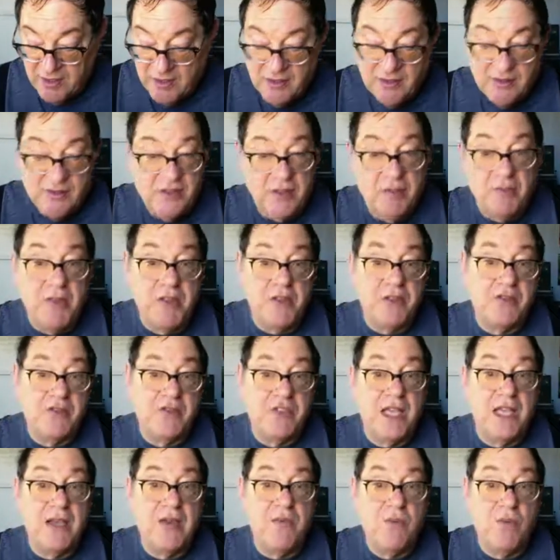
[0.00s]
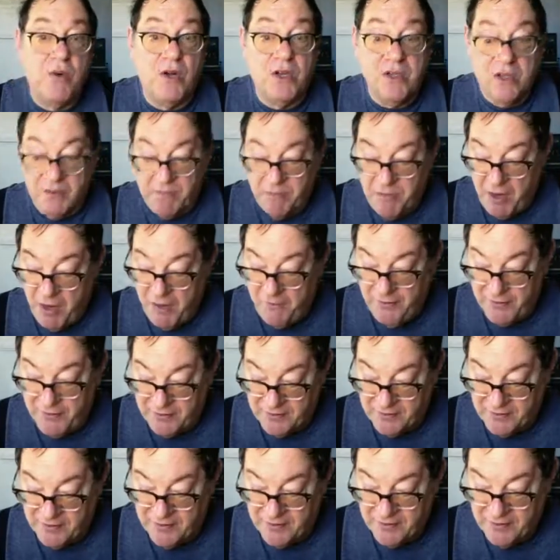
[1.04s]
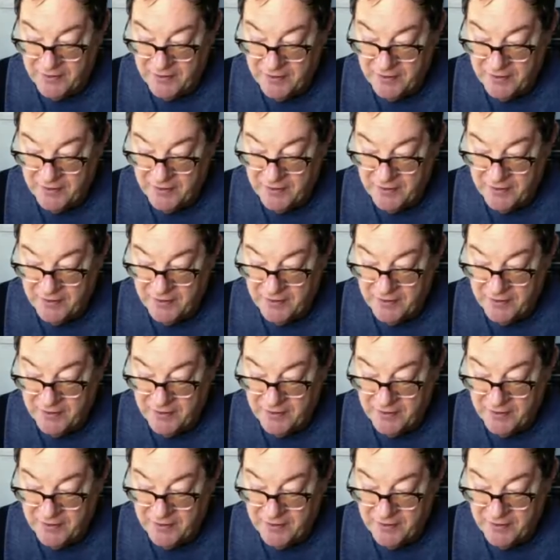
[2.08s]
some others say one of the prophets.